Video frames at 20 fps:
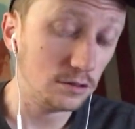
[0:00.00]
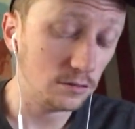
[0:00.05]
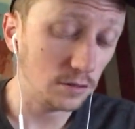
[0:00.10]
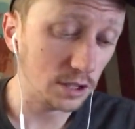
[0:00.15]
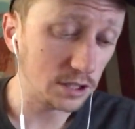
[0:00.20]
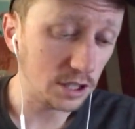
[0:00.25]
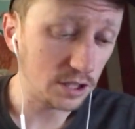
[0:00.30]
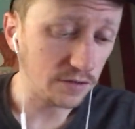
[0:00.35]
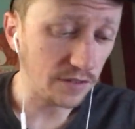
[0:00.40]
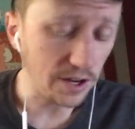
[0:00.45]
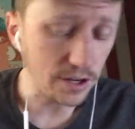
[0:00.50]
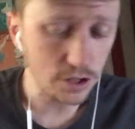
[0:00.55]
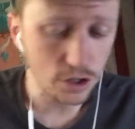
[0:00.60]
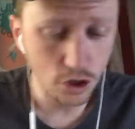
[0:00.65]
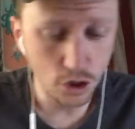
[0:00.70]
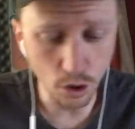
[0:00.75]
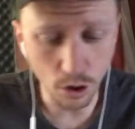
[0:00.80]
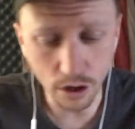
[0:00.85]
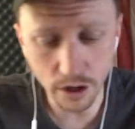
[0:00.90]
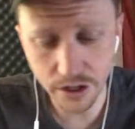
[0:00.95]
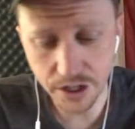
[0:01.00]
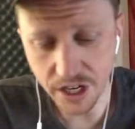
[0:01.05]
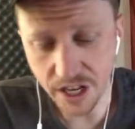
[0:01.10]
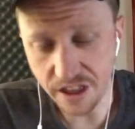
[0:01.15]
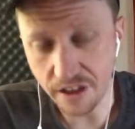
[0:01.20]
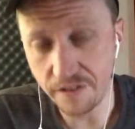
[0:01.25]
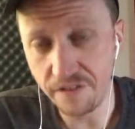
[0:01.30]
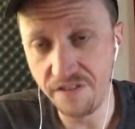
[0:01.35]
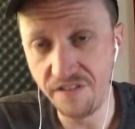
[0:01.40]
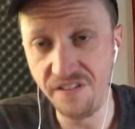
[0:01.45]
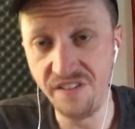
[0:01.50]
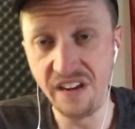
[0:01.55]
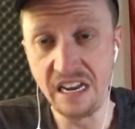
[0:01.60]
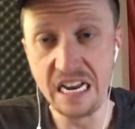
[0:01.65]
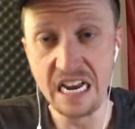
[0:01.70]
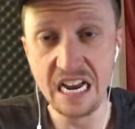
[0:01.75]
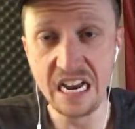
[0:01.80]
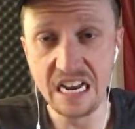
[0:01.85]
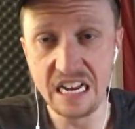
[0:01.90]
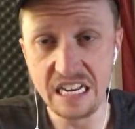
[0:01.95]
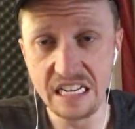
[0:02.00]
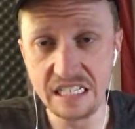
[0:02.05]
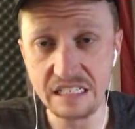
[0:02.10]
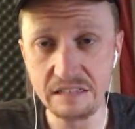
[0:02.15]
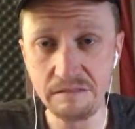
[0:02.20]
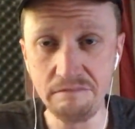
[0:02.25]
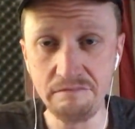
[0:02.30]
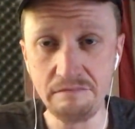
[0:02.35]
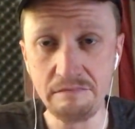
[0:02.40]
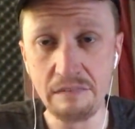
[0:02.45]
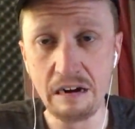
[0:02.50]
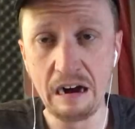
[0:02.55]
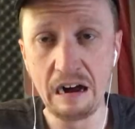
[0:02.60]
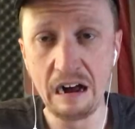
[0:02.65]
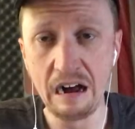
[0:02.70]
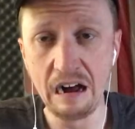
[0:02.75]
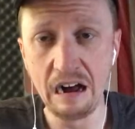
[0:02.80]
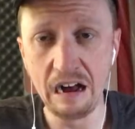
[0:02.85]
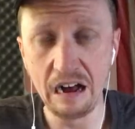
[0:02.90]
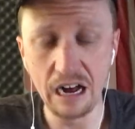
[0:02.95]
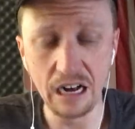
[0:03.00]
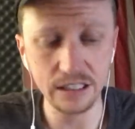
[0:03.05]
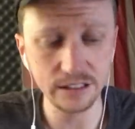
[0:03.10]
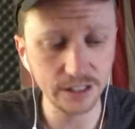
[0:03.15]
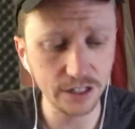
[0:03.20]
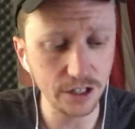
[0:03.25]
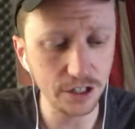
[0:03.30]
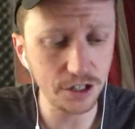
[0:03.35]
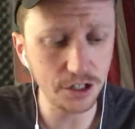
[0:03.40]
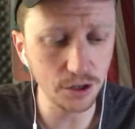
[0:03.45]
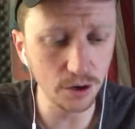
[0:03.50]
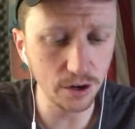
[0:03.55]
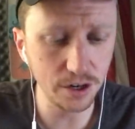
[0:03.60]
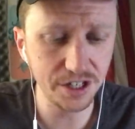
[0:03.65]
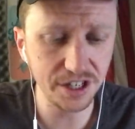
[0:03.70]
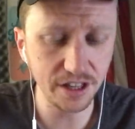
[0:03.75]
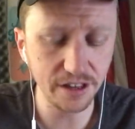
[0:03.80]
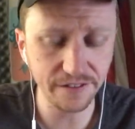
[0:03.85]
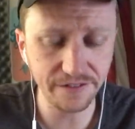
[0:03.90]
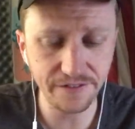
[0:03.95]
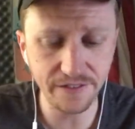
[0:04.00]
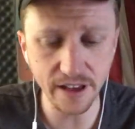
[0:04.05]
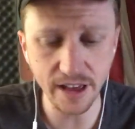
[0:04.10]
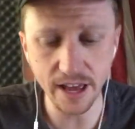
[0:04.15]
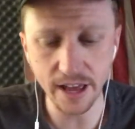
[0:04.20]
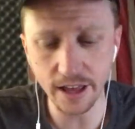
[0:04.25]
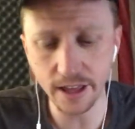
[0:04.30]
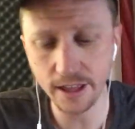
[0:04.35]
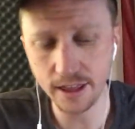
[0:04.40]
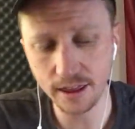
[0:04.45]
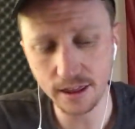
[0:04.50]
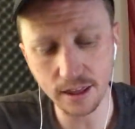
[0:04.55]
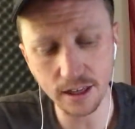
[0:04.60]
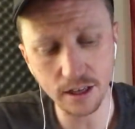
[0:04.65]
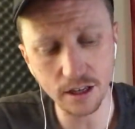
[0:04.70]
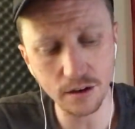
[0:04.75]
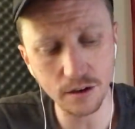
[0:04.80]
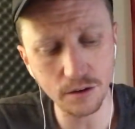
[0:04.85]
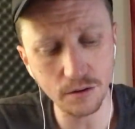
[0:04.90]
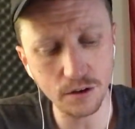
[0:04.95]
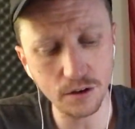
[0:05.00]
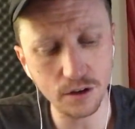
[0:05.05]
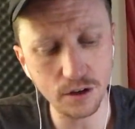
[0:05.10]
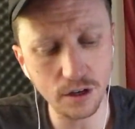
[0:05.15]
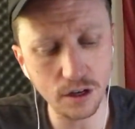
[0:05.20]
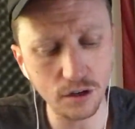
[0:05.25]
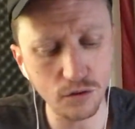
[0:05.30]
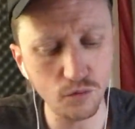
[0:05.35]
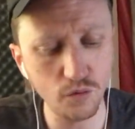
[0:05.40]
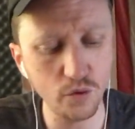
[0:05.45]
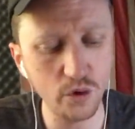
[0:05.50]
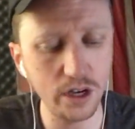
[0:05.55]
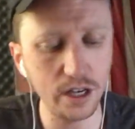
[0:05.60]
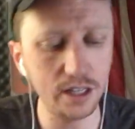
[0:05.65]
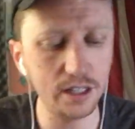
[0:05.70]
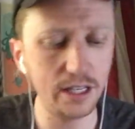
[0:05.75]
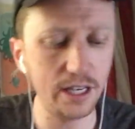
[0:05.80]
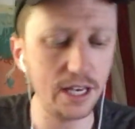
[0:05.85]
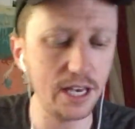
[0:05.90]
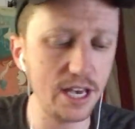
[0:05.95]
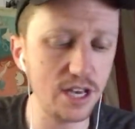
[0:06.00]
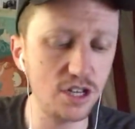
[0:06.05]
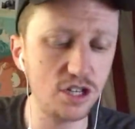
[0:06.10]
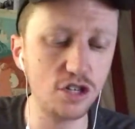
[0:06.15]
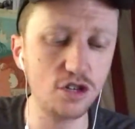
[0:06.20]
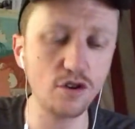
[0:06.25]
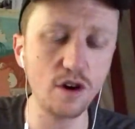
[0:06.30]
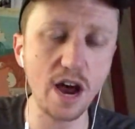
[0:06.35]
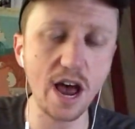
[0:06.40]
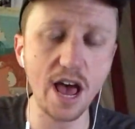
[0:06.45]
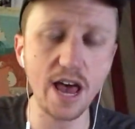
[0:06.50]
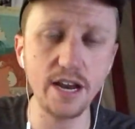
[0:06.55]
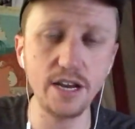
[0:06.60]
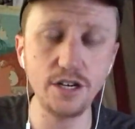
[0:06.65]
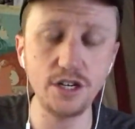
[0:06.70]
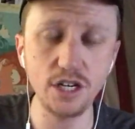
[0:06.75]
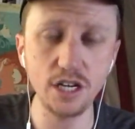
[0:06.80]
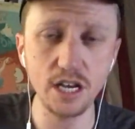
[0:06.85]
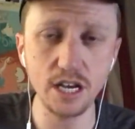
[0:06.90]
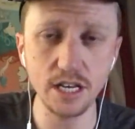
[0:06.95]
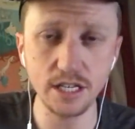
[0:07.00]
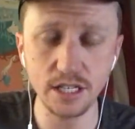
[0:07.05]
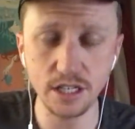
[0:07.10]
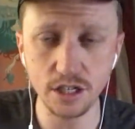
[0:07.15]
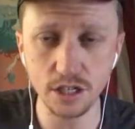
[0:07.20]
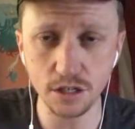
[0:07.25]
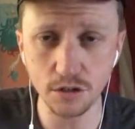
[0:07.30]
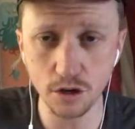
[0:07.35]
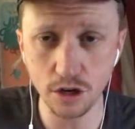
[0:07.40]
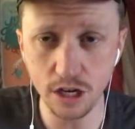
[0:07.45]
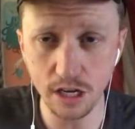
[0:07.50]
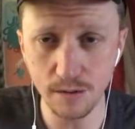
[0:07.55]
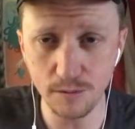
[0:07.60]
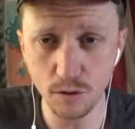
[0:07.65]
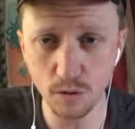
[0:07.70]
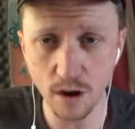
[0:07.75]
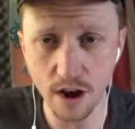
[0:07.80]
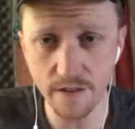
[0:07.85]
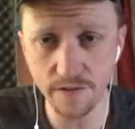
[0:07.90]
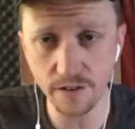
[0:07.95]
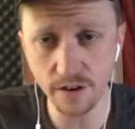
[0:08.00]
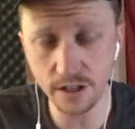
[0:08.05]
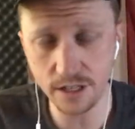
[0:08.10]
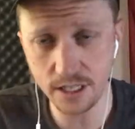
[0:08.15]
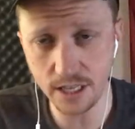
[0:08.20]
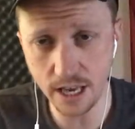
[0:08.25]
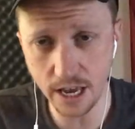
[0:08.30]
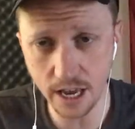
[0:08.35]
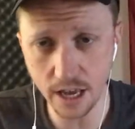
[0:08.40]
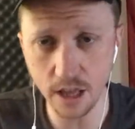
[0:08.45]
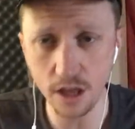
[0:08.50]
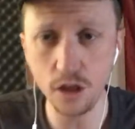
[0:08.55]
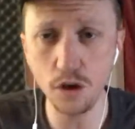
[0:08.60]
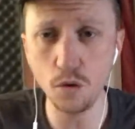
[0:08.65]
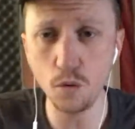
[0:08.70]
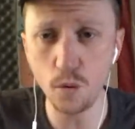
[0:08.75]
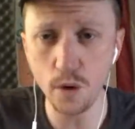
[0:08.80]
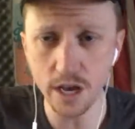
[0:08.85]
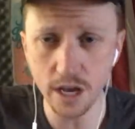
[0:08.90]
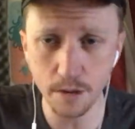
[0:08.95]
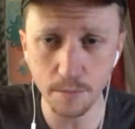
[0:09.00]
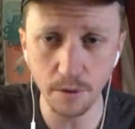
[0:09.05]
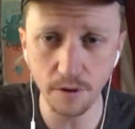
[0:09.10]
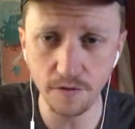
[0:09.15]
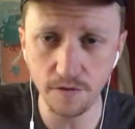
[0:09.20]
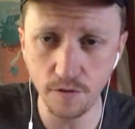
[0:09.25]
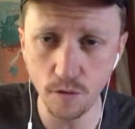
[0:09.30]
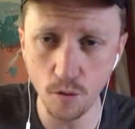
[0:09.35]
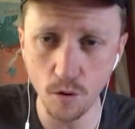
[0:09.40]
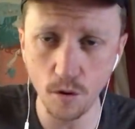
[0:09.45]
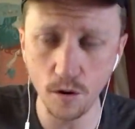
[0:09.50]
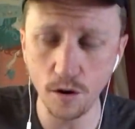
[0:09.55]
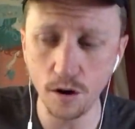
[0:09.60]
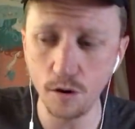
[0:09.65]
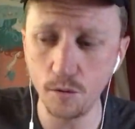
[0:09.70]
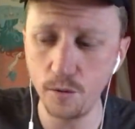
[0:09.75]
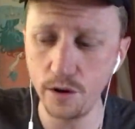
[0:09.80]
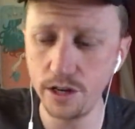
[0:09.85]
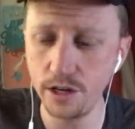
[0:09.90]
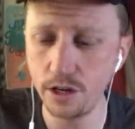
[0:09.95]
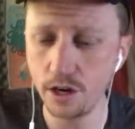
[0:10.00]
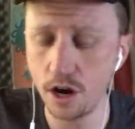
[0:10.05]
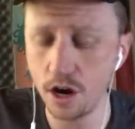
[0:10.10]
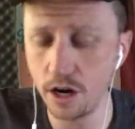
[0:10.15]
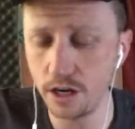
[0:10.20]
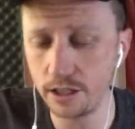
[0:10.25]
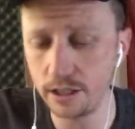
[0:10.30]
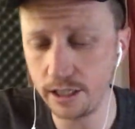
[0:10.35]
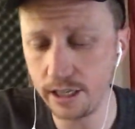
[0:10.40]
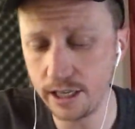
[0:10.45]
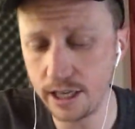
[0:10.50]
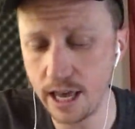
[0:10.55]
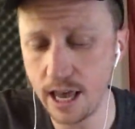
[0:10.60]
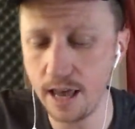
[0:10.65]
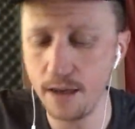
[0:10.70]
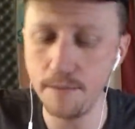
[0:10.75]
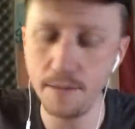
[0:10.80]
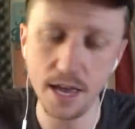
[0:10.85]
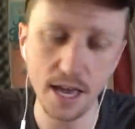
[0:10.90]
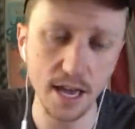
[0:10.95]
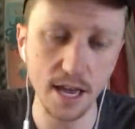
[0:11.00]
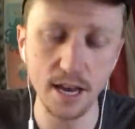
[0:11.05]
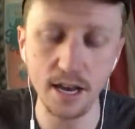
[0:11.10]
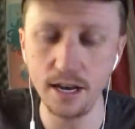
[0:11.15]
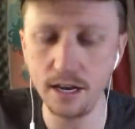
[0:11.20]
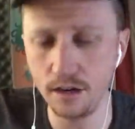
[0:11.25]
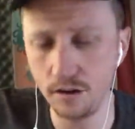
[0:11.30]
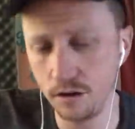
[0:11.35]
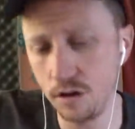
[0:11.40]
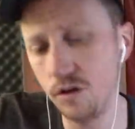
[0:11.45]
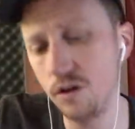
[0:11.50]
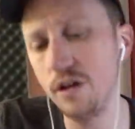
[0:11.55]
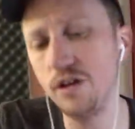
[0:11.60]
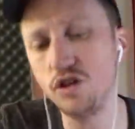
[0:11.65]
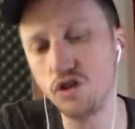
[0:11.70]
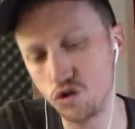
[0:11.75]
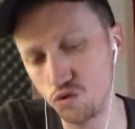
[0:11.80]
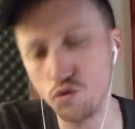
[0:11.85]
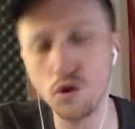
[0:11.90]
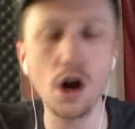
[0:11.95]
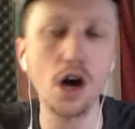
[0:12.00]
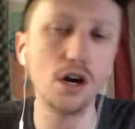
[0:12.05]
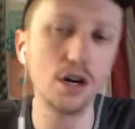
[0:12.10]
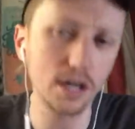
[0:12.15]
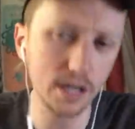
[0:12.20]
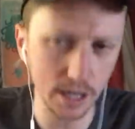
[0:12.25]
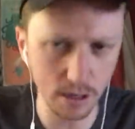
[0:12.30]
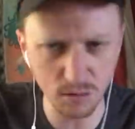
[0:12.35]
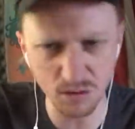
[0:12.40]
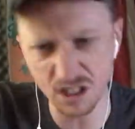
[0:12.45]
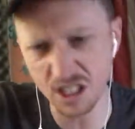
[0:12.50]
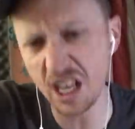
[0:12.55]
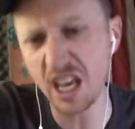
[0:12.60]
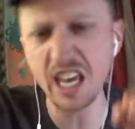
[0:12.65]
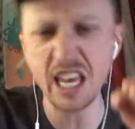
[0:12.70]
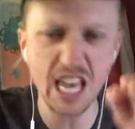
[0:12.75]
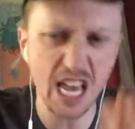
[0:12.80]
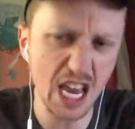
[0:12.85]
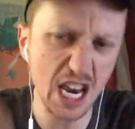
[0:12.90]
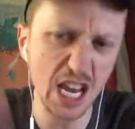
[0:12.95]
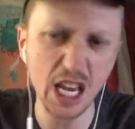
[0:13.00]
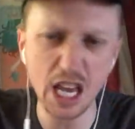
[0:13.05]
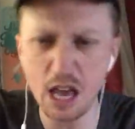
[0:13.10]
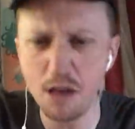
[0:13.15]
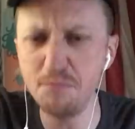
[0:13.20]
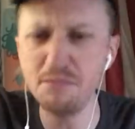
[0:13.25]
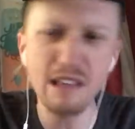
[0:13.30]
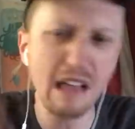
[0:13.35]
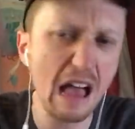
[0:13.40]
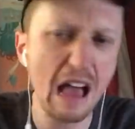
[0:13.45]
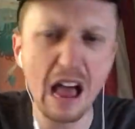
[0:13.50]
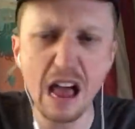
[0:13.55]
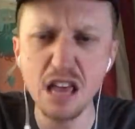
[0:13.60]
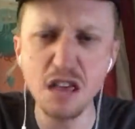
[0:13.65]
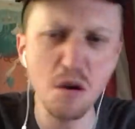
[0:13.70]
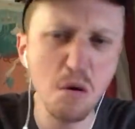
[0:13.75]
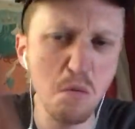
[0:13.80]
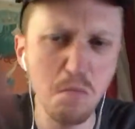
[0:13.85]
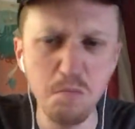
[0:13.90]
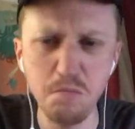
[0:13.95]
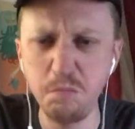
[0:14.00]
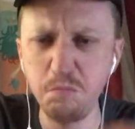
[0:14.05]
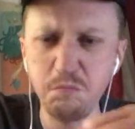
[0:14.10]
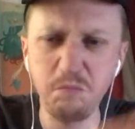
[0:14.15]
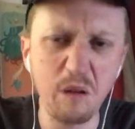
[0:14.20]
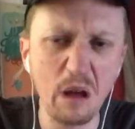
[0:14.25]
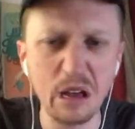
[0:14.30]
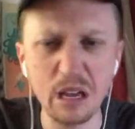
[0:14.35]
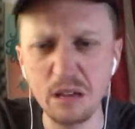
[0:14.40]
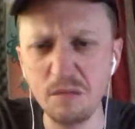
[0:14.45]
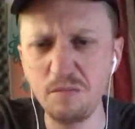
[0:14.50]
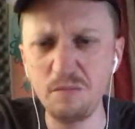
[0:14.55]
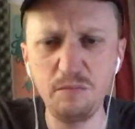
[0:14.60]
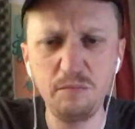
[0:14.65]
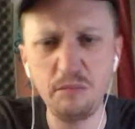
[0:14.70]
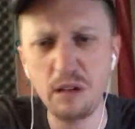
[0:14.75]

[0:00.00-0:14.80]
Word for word: what's his face georgie the fifth ma that georgie the fifth he really his strategy is he just keeps referencing the week before when yardley came in drunk and was like hitting him ah you fucking